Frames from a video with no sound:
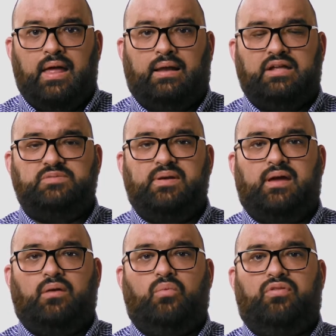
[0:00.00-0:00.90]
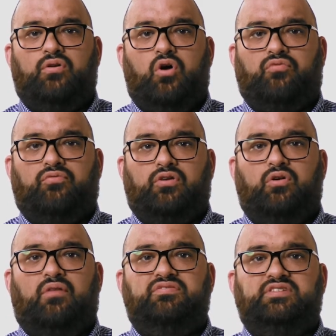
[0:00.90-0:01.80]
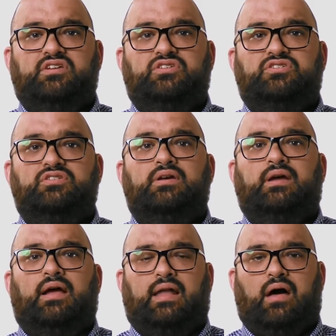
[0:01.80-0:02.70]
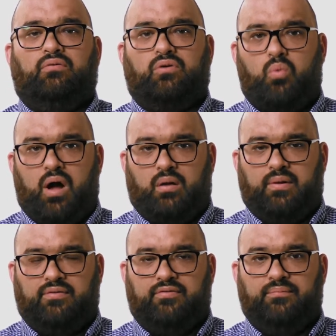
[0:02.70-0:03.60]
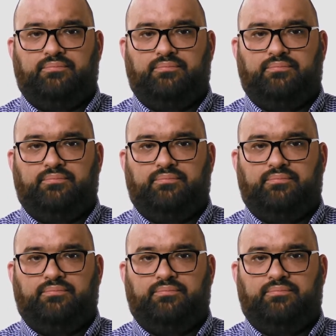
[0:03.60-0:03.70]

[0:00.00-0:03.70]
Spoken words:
Let's begin with an overview of CJIS cloud requirements.